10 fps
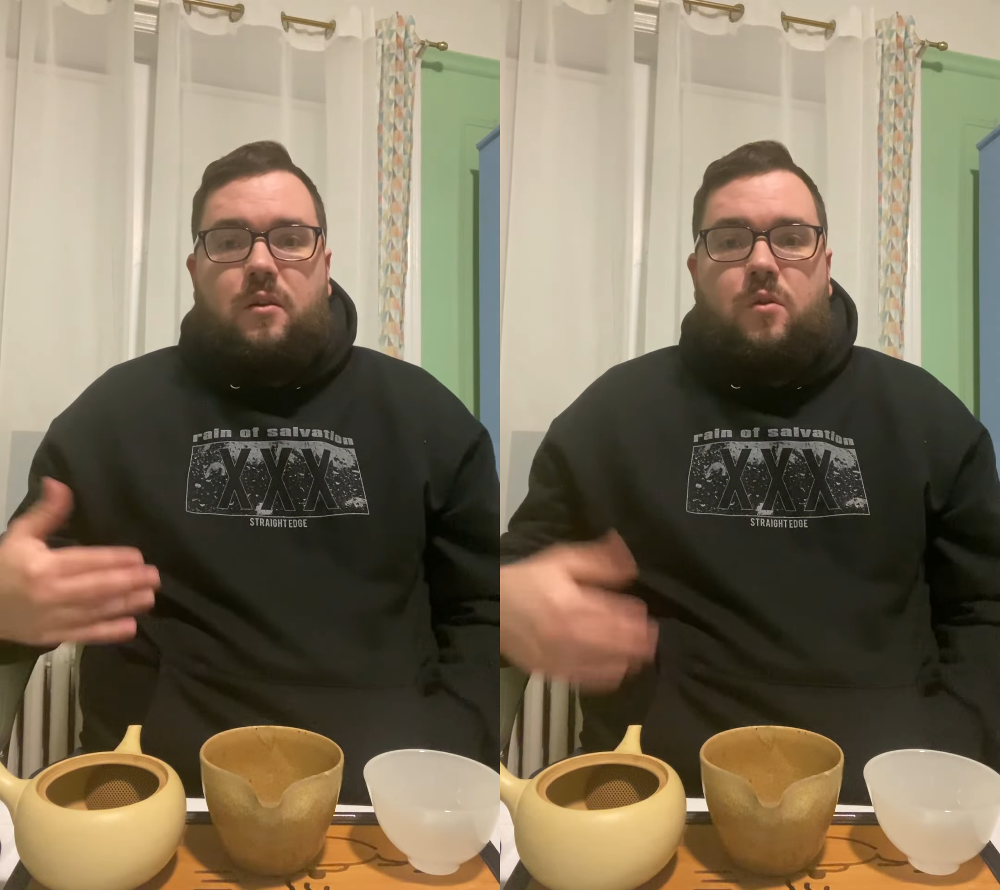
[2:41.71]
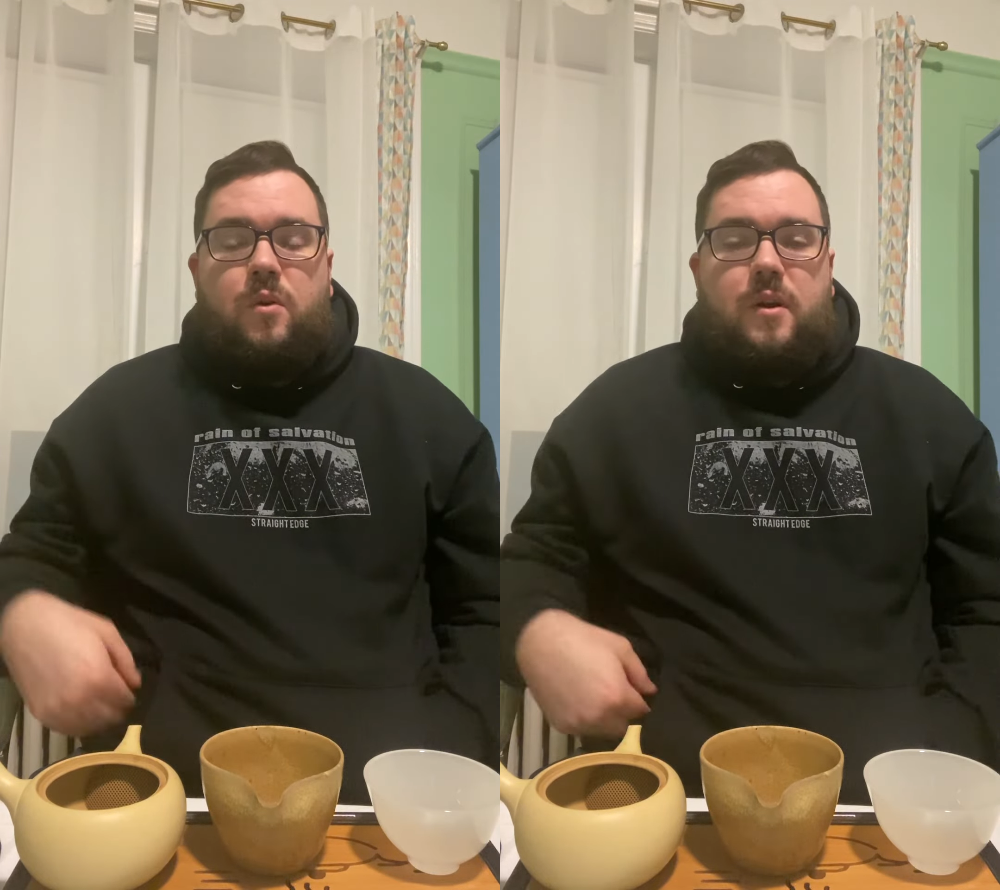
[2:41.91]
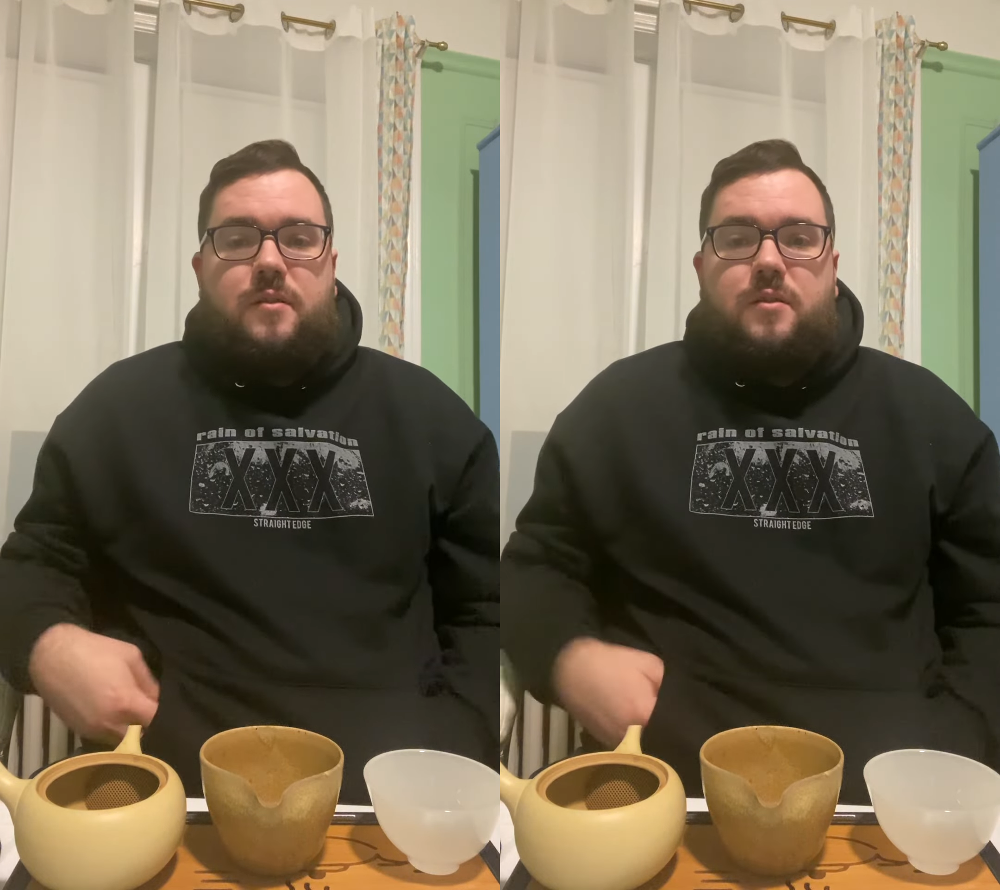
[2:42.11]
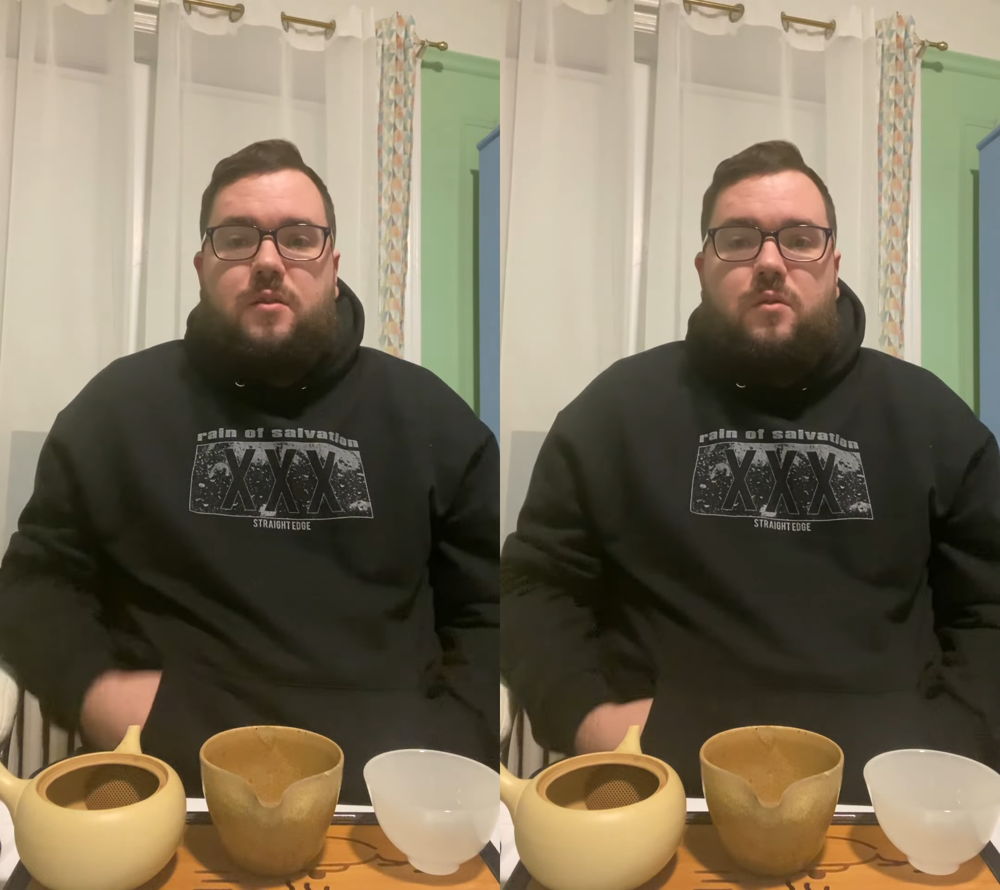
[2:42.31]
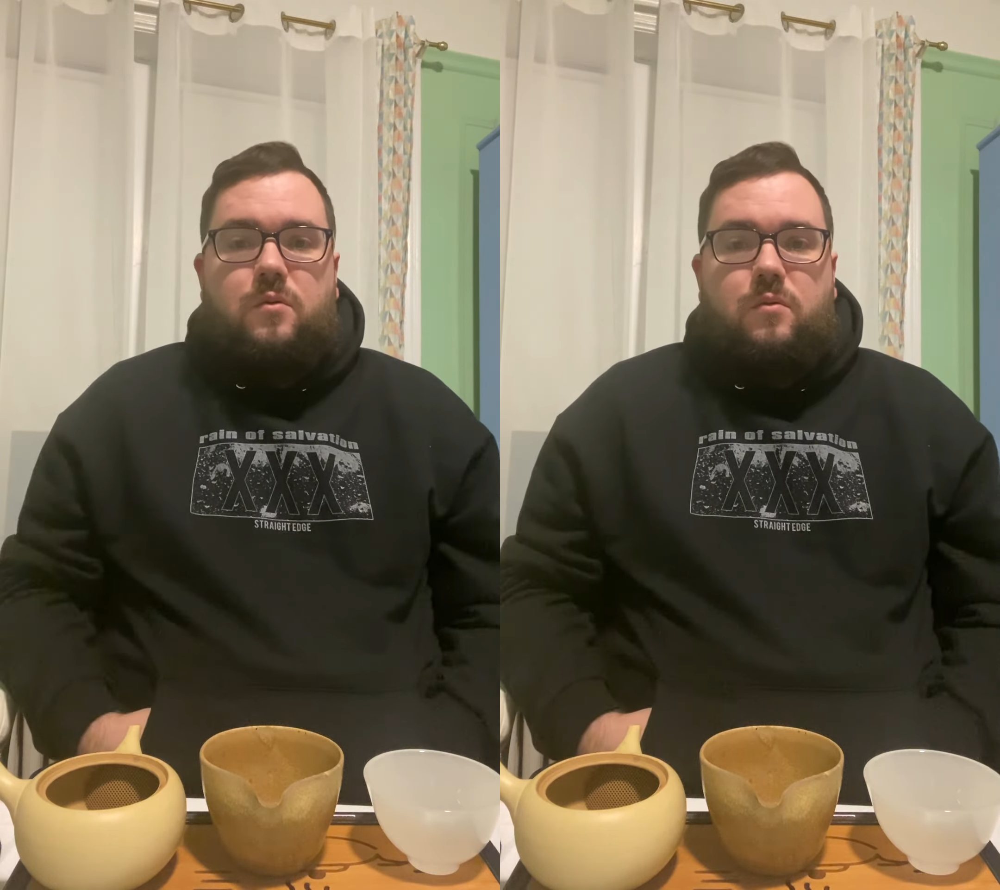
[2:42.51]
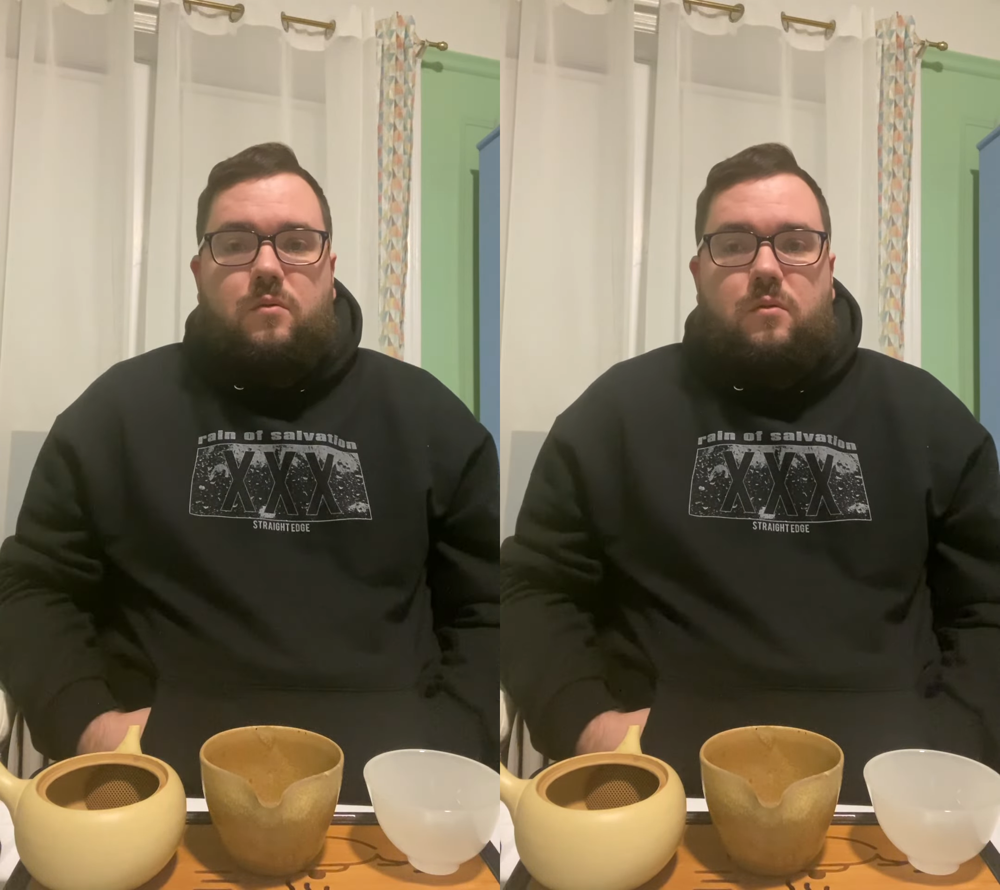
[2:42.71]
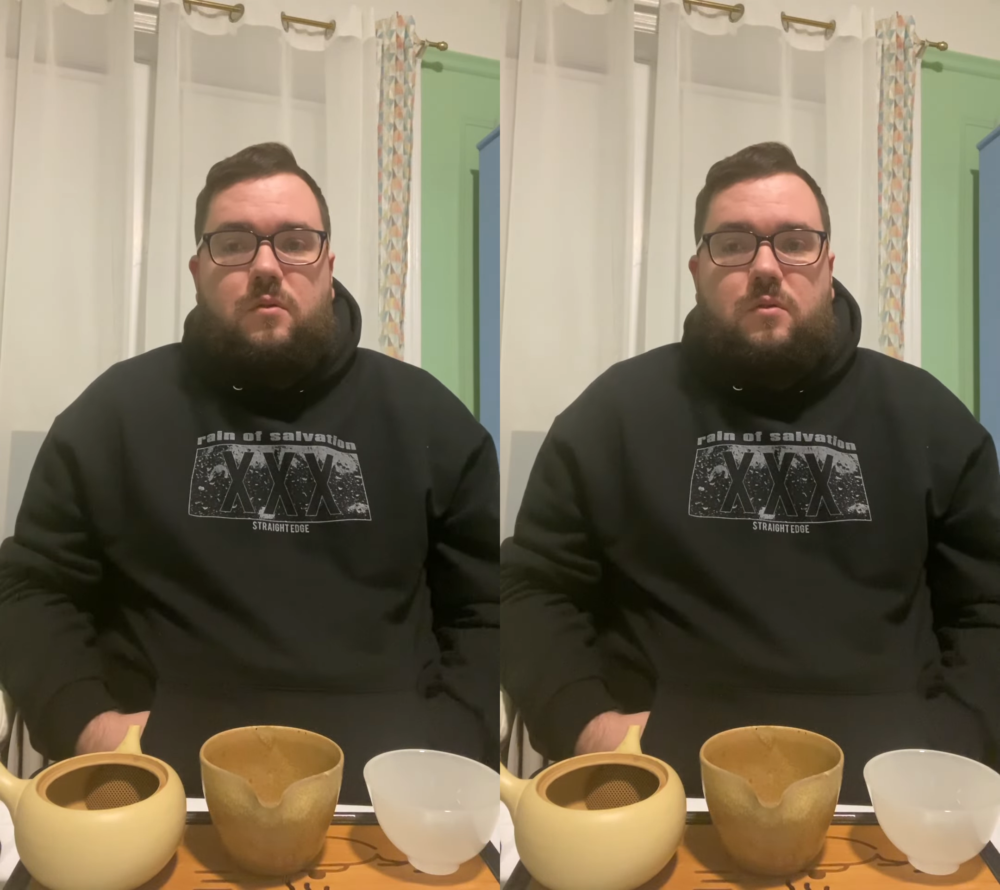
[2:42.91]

accordance to